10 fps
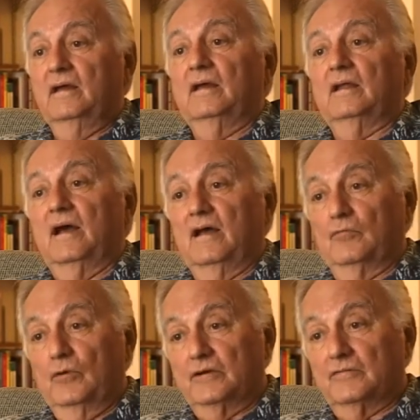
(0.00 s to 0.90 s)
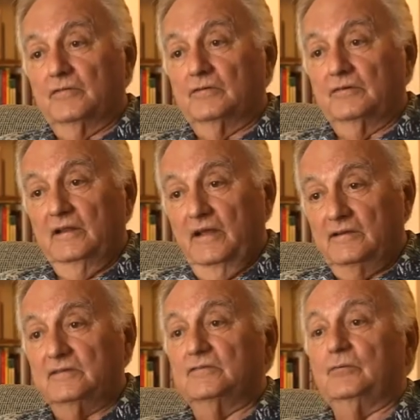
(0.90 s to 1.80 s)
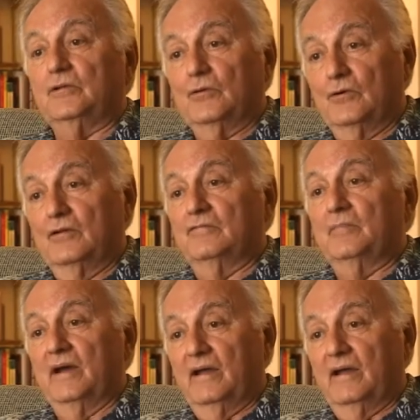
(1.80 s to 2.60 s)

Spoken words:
and I have wonderful relations with all of my